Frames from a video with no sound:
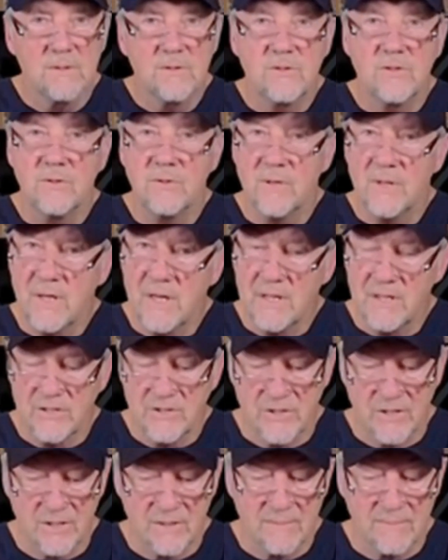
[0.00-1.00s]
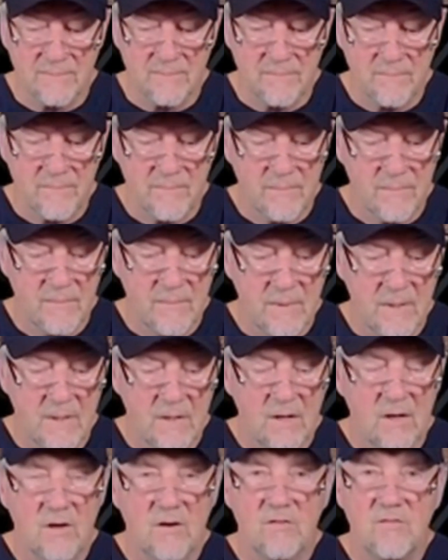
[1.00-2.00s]
to a nation,
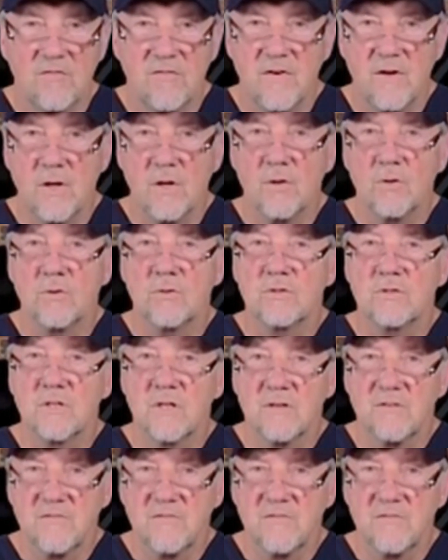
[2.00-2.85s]
flows